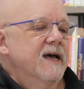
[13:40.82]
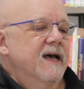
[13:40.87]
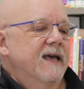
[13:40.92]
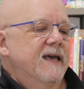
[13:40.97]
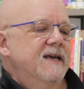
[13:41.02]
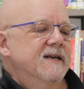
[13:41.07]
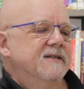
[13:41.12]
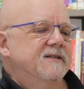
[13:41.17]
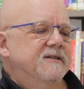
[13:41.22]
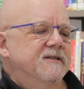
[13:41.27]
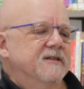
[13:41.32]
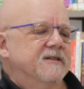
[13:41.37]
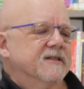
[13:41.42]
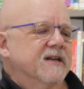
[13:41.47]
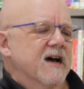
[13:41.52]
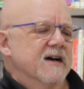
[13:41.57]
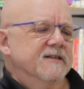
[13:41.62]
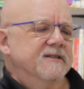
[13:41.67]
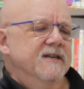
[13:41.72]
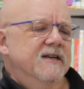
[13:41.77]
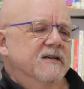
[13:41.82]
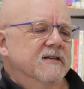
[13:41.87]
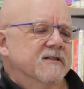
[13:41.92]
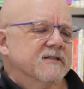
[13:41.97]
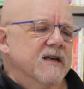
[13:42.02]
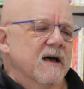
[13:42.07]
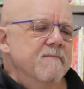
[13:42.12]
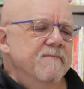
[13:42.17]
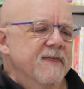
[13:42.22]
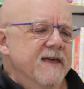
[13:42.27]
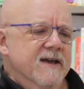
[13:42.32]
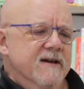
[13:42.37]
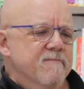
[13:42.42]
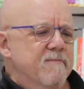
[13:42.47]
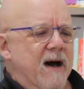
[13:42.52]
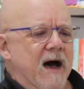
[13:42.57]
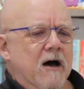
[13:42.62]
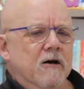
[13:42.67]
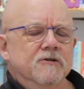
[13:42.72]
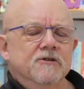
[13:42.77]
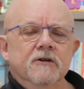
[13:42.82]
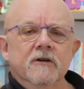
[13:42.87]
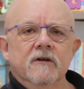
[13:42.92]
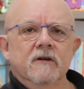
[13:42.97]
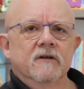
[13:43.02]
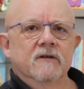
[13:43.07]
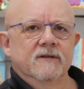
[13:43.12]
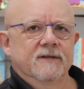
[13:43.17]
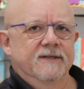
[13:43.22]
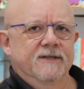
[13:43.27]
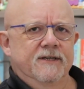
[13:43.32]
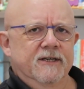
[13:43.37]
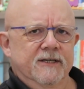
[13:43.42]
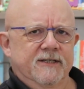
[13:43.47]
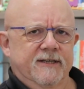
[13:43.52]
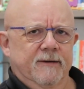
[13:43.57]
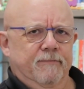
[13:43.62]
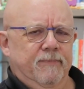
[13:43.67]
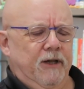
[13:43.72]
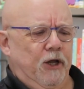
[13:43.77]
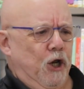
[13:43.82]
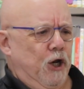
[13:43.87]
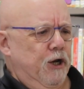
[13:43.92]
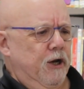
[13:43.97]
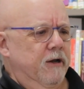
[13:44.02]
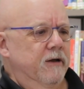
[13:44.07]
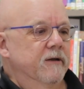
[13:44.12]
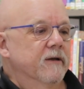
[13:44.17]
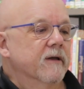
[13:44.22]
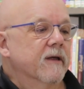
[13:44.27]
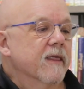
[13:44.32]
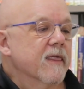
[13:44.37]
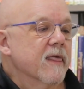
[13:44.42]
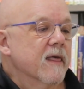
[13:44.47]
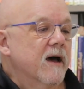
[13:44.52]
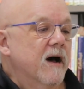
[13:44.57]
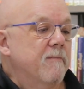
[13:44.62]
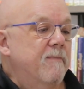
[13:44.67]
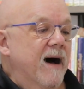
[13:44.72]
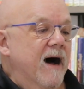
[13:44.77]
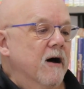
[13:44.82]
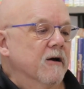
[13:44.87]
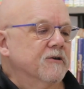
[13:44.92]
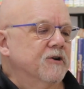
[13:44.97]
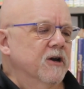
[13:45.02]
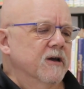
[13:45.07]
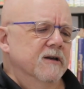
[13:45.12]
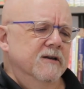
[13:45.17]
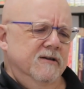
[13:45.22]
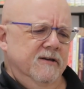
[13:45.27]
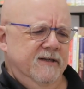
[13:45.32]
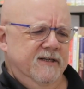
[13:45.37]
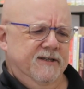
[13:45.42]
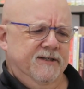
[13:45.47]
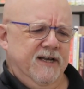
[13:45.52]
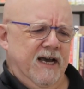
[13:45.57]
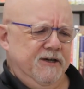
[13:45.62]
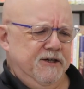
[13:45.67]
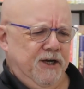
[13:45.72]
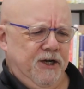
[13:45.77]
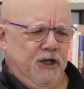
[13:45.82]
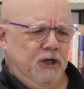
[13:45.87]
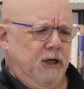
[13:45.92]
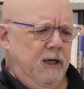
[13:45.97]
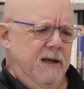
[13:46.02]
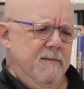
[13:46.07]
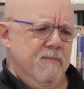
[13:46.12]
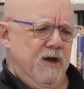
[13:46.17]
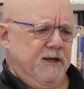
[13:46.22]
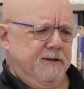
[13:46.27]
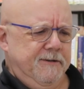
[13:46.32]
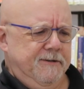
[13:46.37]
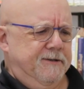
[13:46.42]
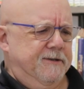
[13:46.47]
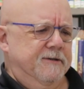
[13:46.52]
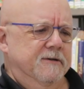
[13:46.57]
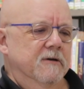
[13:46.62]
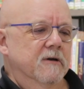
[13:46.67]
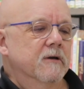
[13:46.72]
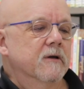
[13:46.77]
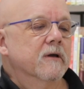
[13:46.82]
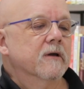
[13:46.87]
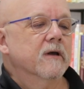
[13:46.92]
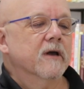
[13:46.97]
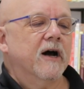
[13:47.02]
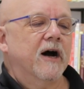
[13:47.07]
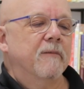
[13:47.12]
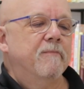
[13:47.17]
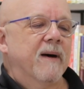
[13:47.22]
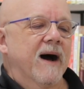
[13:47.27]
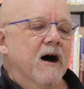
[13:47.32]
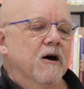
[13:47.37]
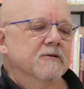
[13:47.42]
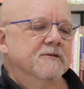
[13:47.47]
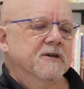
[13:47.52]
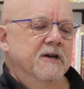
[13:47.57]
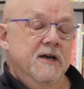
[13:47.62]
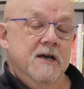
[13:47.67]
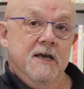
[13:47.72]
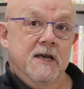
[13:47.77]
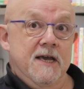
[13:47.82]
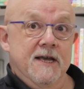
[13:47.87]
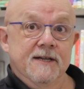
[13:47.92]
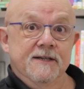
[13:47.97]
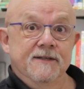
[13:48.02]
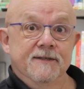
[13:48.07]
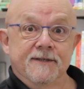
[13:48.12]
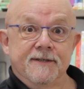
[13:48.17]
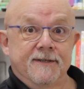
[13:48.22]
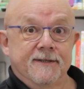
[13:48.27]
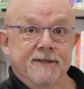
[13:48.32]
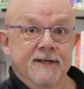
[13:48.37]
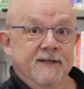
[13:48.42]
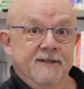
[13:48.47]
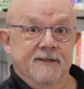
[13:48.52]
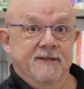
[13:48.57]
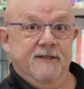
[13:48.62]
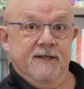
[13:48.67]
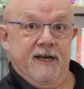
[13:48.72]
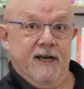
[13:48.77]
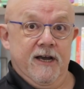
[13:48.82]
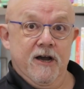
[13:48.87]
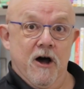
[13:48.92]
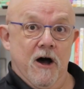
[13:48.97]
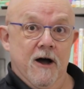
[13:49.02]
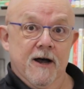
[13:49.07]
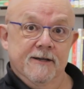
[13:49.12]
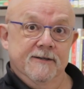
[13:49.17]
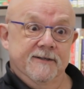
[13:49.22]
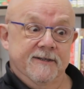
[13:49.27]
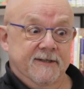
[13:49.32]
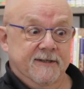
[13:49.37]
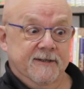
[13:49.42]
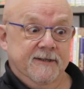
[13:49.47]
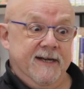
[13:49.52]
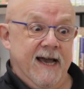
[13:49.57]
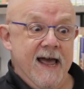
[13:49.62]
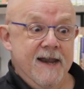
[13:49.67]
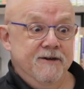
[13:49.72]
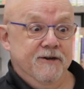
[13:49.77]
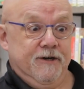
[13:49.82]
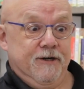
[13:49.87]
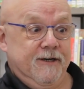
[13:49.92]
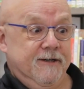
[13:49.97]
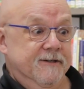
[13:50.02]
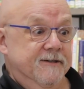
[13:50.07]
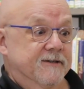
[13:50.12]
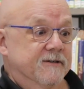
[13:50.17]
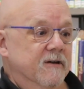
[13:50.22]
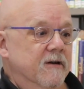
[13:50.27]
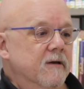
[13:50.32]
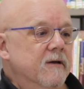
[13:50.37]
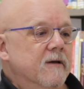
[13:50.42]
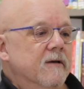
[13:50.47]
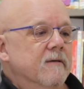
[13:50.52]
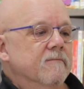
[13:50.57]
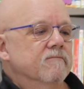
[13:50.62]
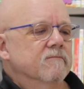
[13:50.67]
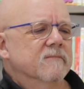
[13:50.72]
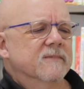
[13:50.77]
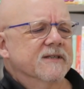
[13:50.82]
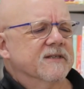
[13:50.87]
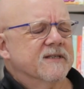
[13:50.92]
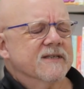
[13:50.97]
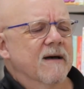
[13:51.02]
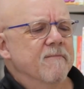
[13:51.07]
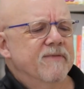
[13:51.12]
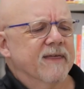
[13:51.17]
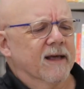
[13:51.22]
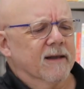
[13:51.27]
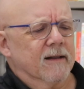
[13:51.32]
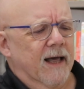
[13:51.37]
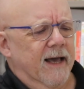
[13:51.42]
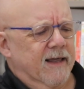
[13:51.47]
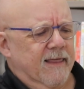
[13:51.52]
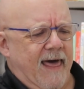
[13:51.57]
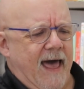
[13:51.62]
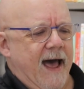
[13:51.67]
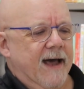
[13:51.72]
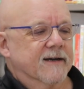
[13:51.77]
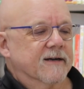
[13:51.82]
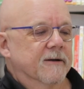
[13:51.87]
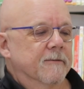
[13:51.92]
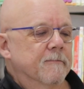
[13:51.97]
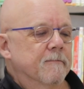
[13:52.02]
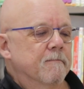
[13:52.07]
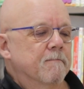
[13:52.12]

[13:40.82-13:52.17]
He is discussing something about discipline, about setting limits, about insisting on standards, something like that.